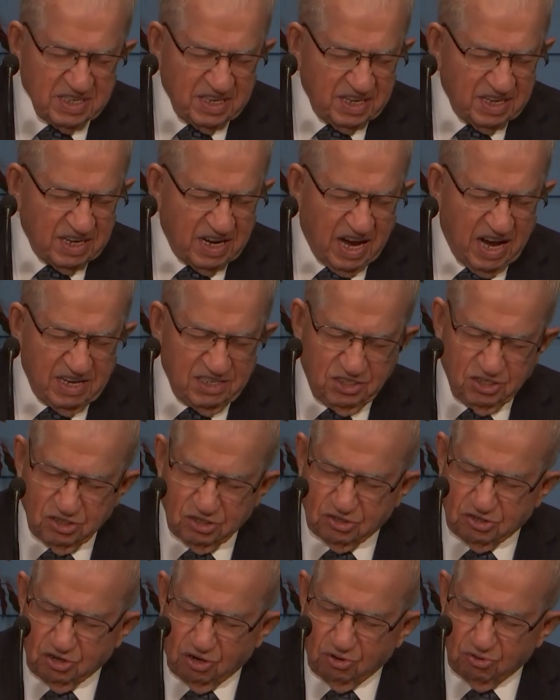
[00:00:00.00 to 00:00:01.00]
And I
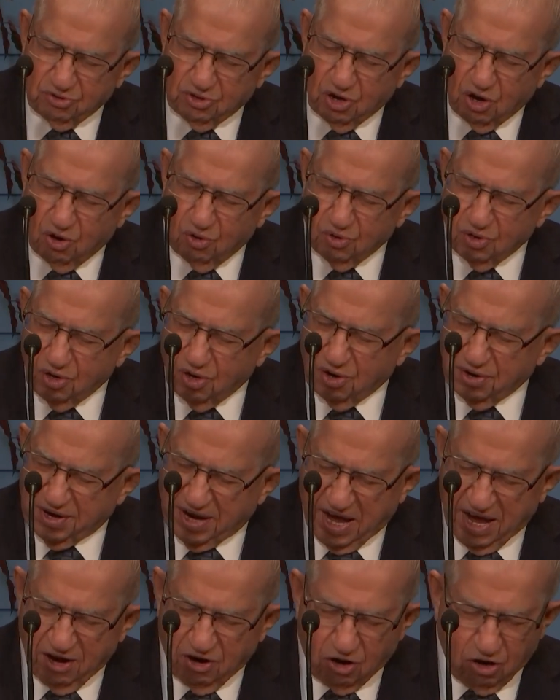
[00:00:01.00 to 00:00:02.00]
just don't know, Lord.
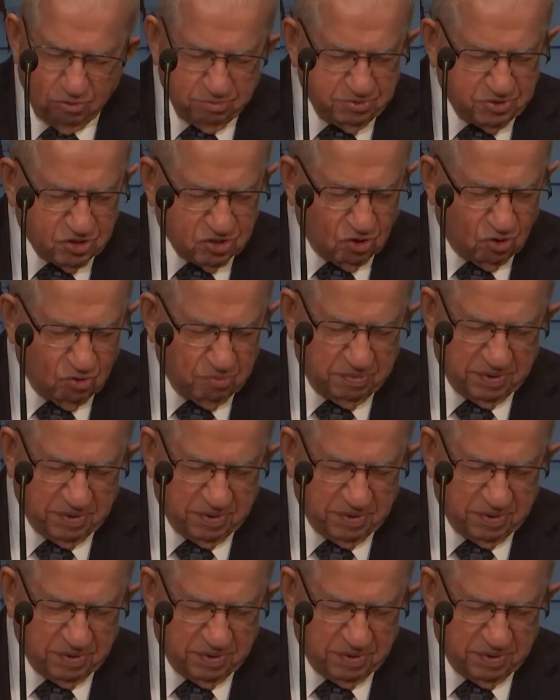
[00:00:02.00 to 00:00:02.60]
I hope so,